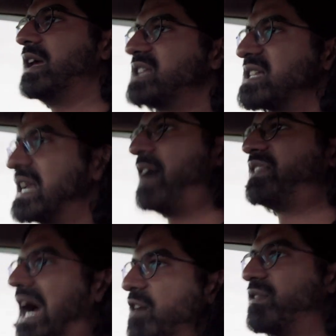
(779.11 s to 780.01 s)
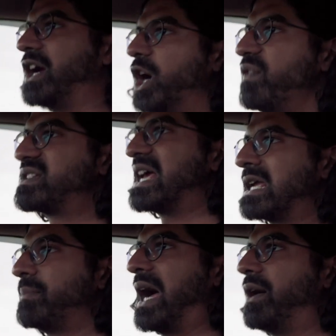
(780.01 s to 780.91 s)
Doesn't have the outright
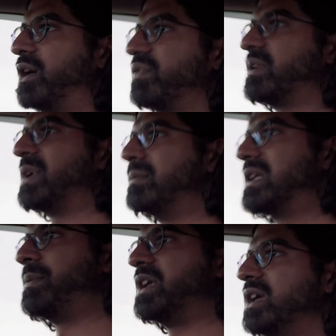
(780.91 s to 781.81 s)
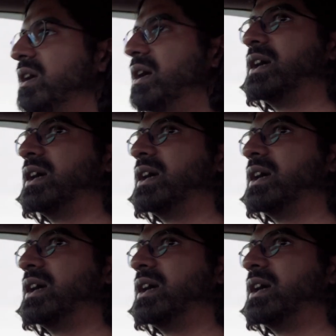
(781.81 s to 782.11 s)
overtaking power of the BMW,